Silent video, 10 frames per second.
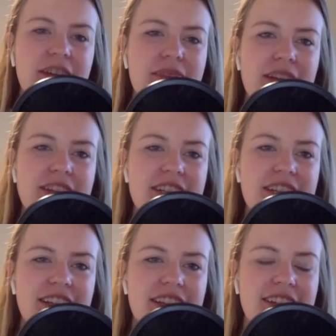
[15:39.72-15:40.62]

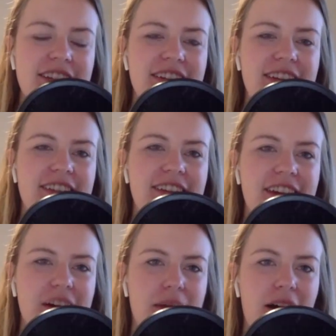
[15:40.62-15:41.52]
mentioned the
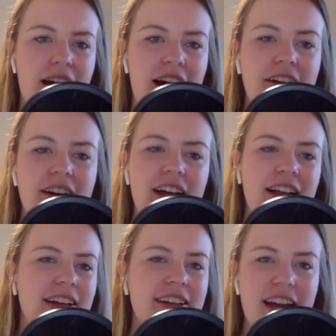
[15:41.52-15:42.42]
statistic about how
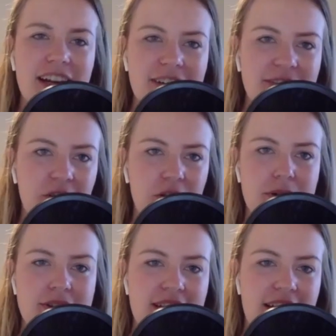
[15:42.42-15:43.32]
like
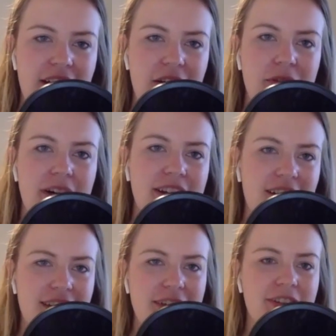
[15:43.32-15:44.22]
94% of weight
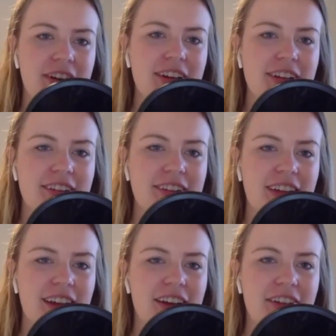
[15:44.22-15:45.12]
loss efforts
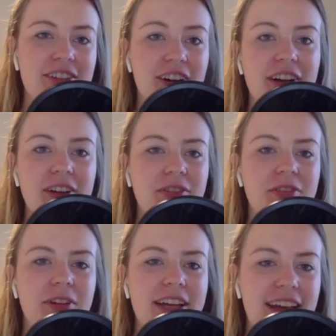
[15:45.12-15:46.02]
result in
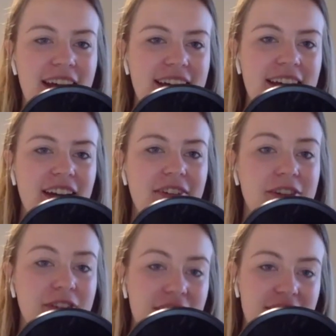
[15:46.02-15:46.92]
weight gain a
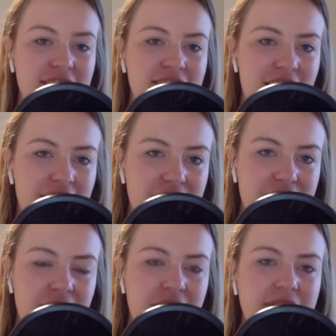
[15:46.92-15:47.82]
few years down the
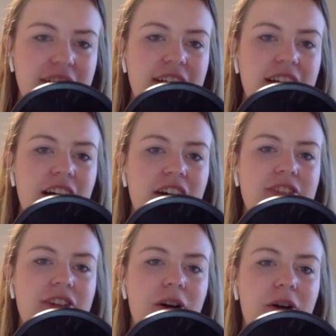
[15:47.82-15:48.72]
road.
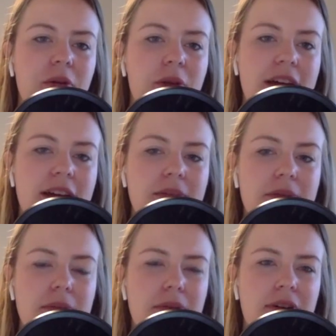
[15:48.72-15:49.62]
So when
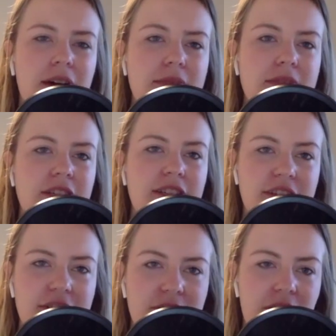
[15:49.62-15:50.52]
people come to
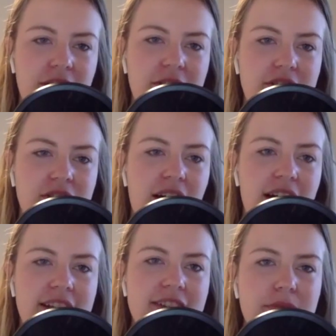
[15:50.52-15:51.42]
you, are you
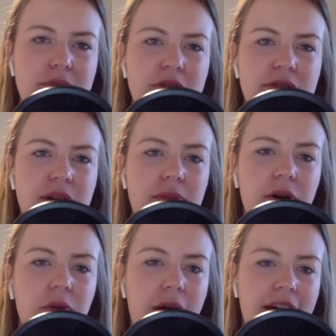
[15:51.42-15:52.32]
trying to move them
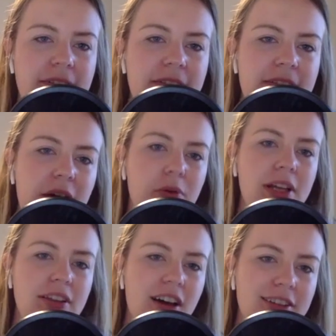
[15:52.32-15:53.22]
away from that
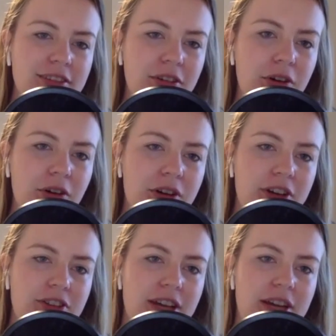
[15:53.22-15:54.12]
weight loss goal, or are
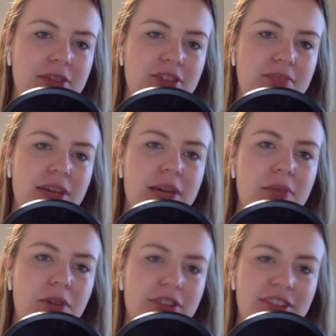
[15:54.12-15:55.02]
you trying to just make it
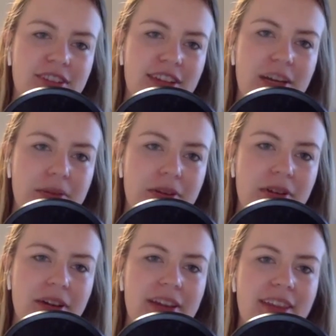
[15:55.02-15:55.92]
more sustainable
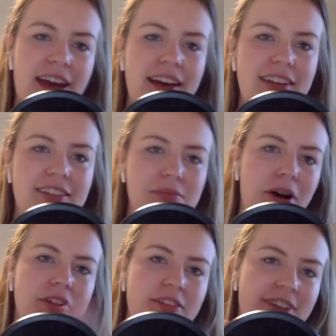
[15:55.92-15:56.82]
in that
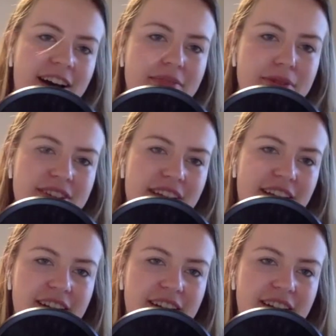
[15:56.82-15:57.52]
smaller 5%?